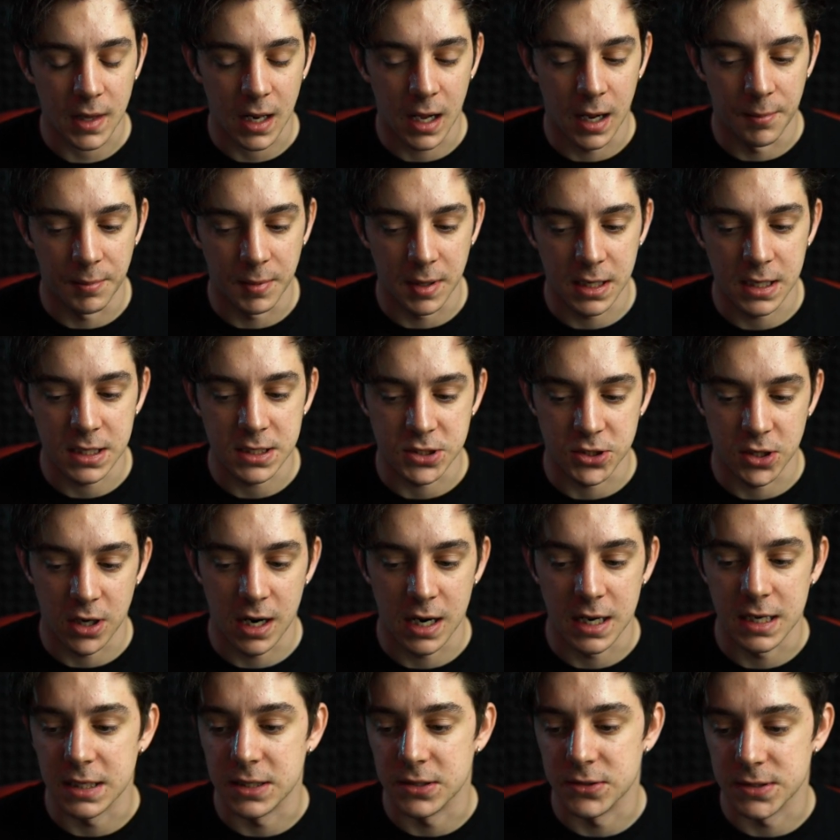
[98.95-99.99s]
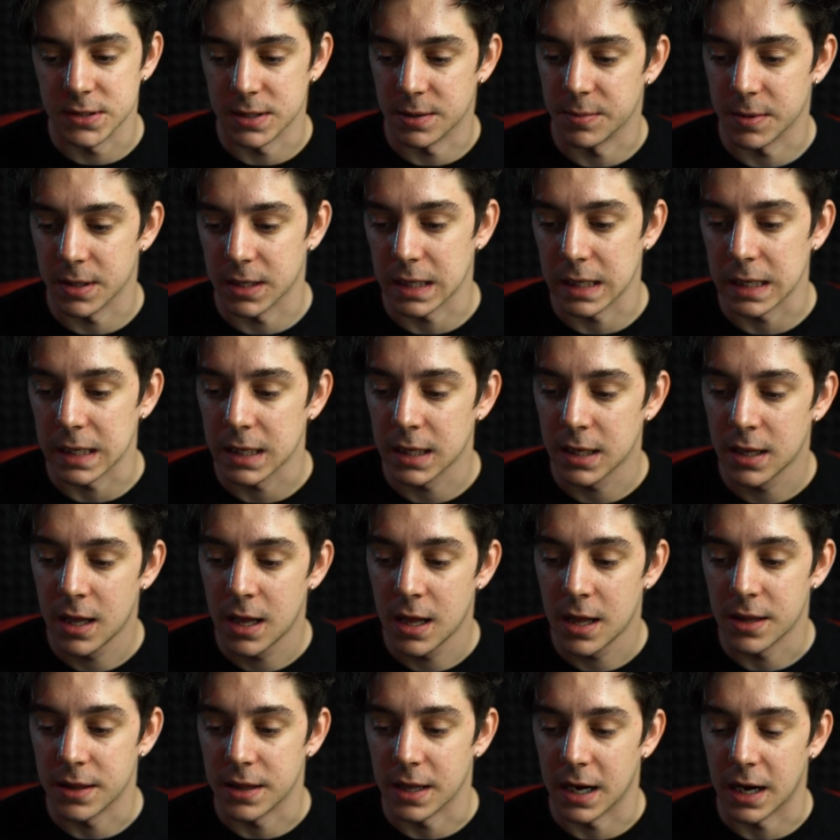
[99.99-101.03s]
I'm going to try and do something
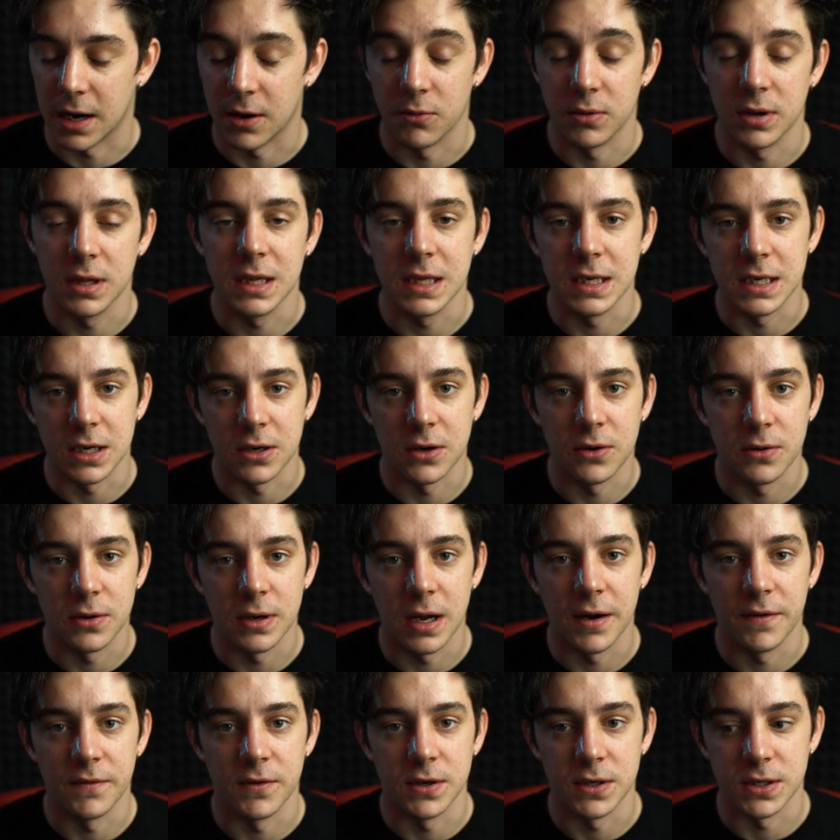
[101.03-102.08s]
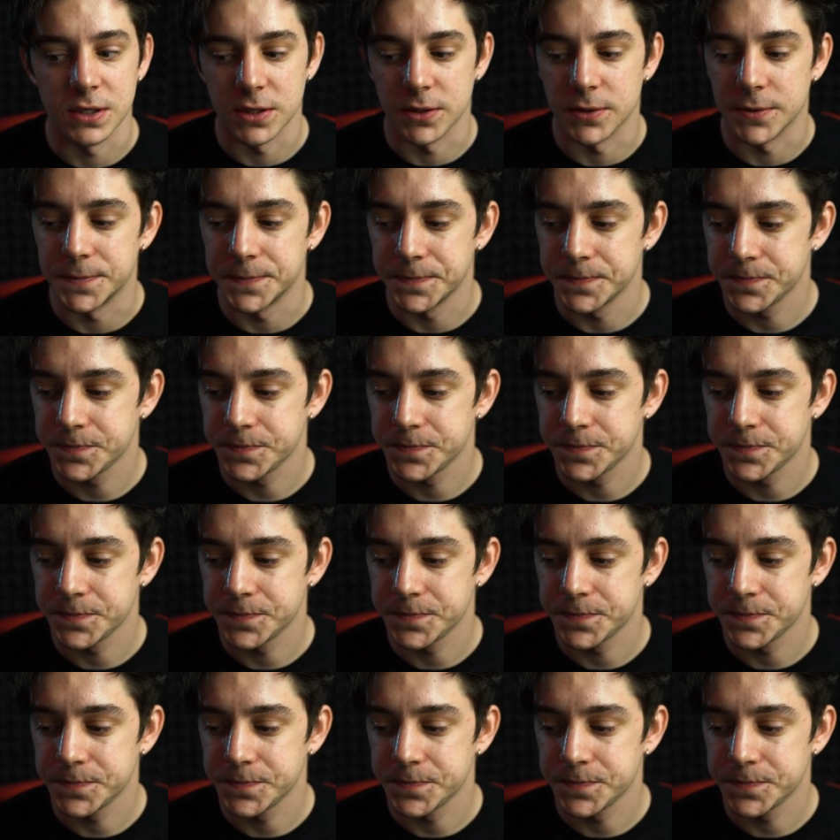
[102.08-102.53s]
that I really don't ever do.